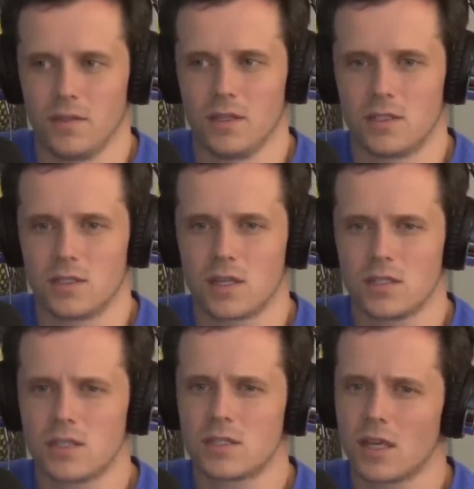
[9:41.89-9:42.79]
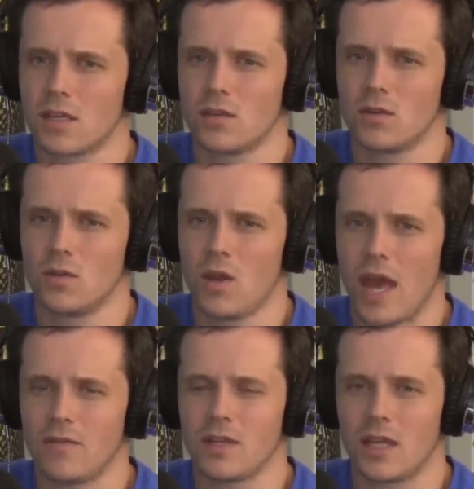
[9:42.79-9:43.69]
It's because it's you
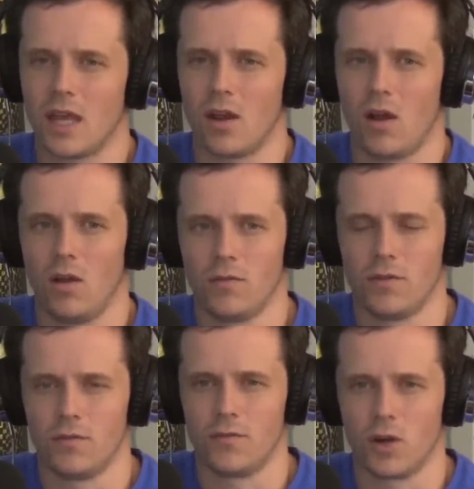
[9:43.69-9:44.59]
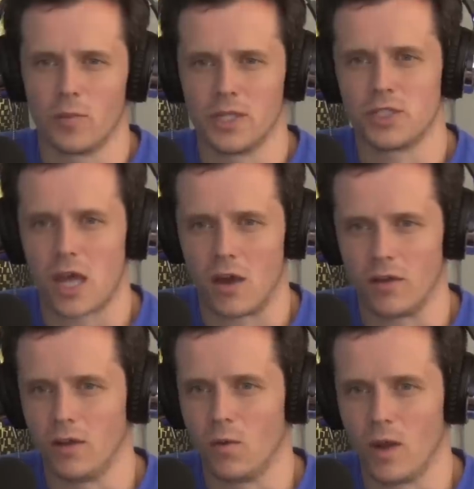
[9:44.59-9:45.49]
have to get all of the verbiage
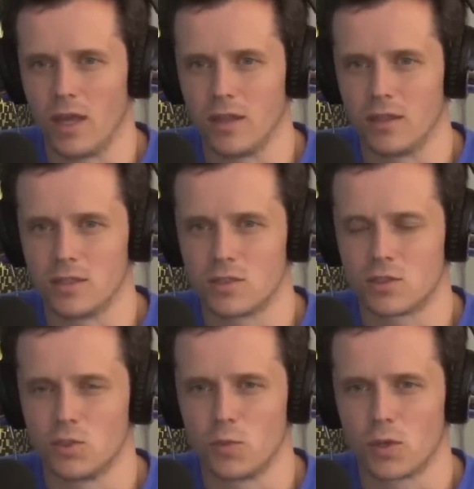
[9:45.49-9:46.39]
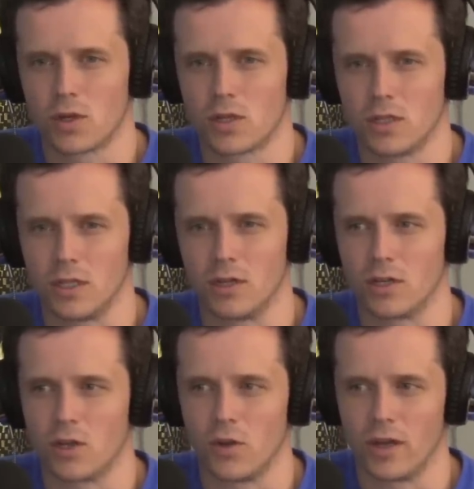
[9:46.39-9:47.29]
out in a way that is super clear
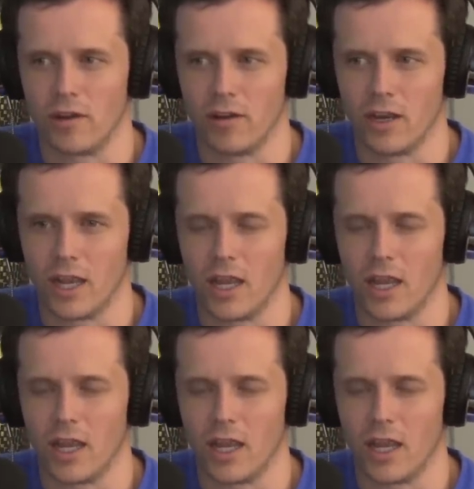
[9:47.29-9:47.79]
and coherent,